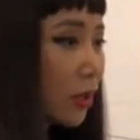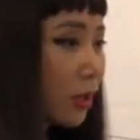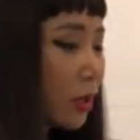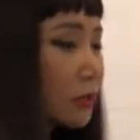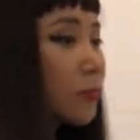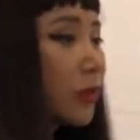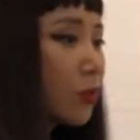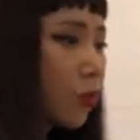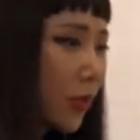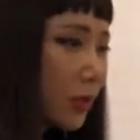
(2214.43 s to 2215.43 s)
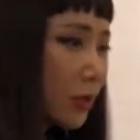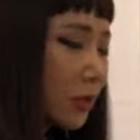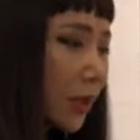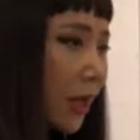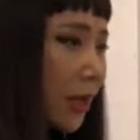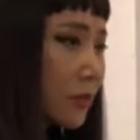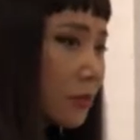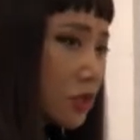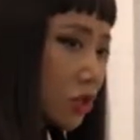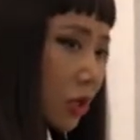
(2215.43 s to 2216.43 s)
uh, but when the
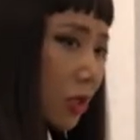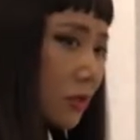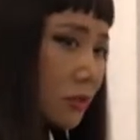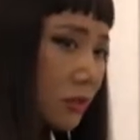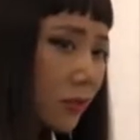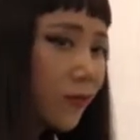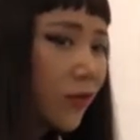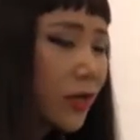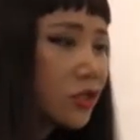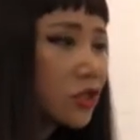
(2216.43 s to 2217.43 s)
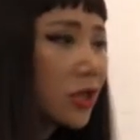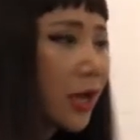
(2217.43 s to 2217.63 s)
line starts and finish,